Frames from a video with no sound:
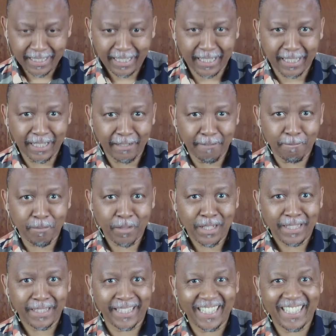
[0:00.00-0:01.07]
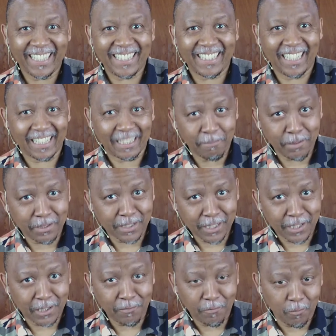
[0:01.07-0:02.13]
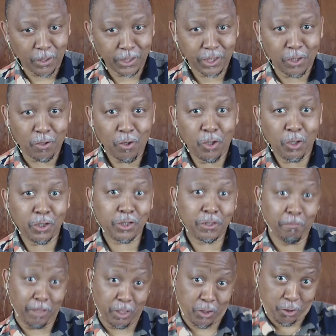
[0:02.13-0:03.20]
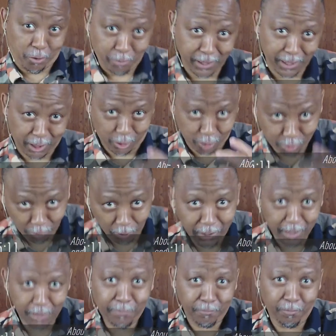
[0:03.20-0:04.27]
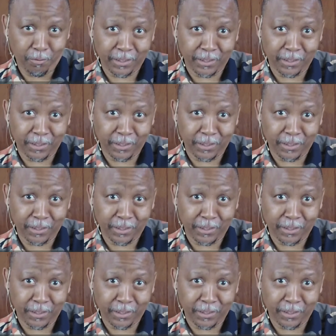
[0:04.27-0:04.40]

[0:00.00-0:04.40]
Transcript: the representative of what he calls maturity, solid food.